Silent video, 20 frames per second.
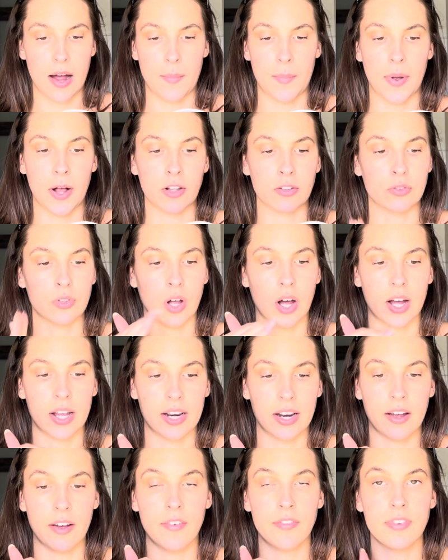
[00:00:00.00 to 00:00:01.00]
a lot
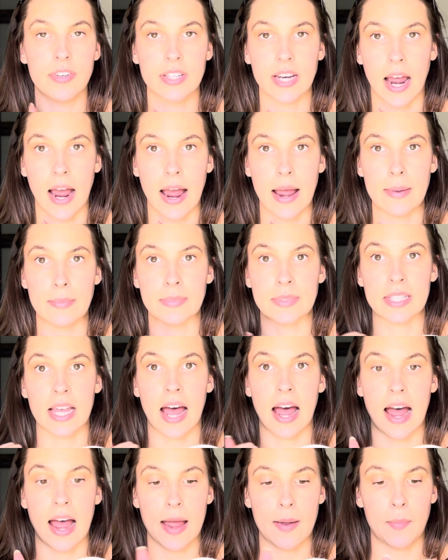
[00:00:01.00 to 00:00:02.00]
of times
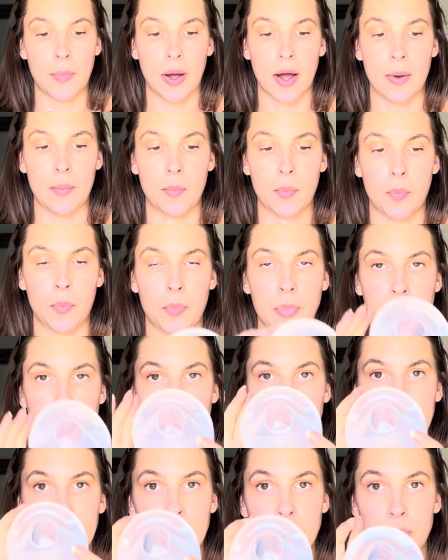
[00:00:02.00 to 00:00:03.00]
I pump
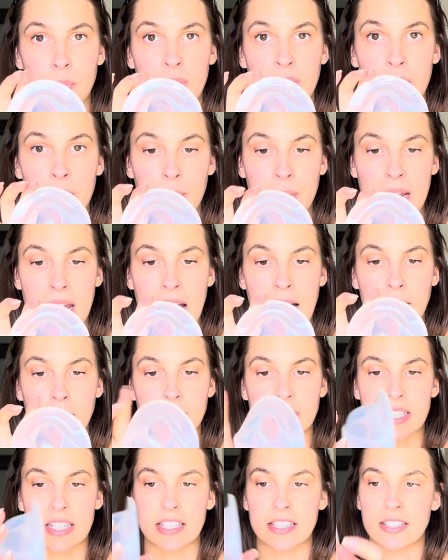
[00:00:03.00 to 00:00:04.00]
between 2 and 3
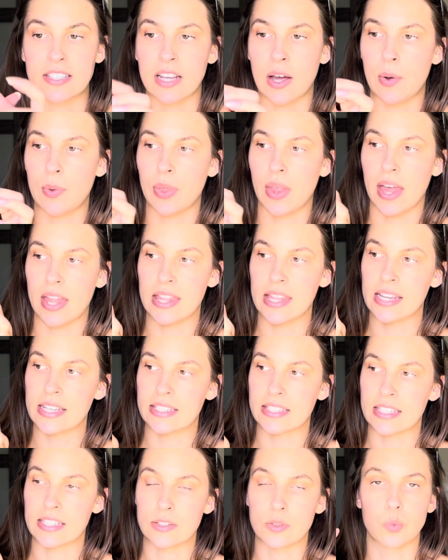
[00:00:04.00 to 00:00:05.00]
ounces, so then
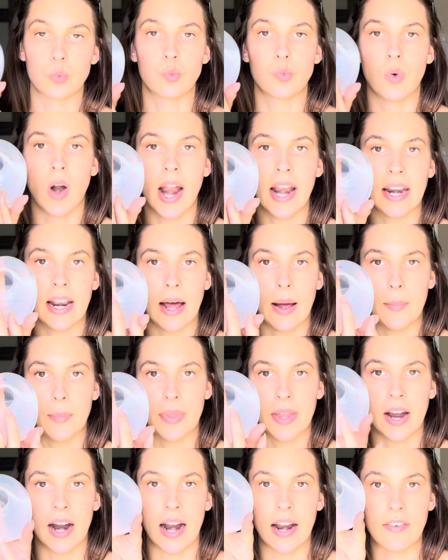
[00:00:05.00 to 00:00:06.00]
this is right up
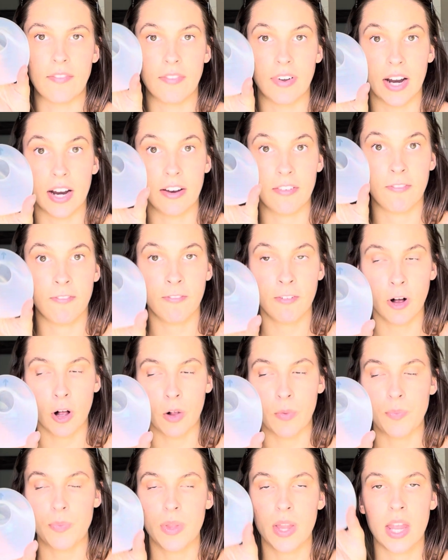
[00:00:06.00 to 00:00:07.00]
there and very full.
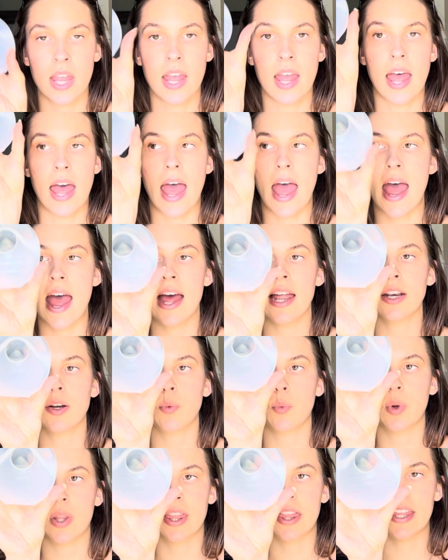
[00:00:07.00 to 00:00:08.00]
And
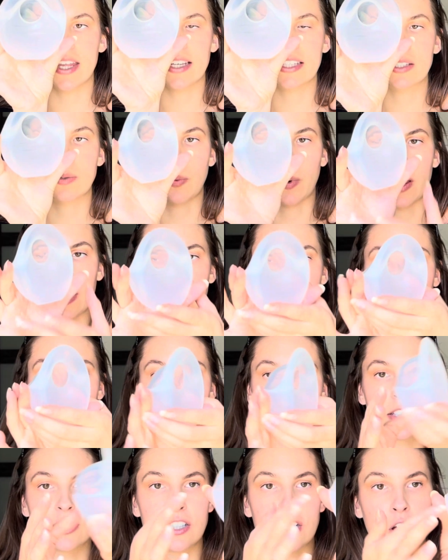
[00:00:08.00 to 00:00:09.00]
with this one, there
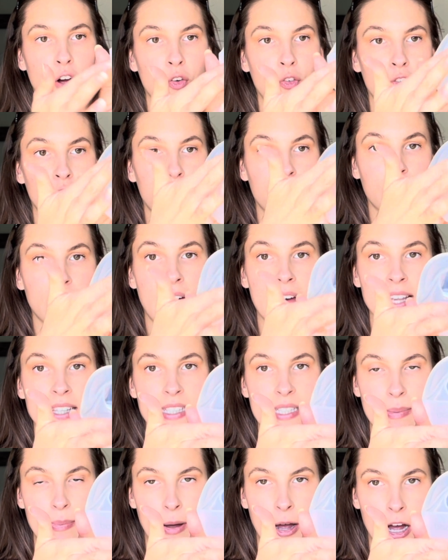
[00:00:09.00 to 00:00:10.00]
is no flat
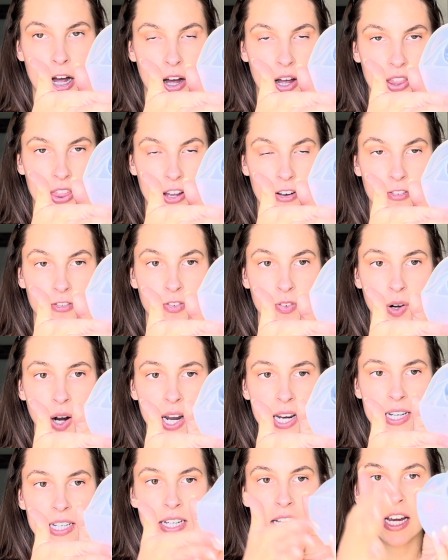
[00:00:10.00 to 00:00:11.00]
spot on the front,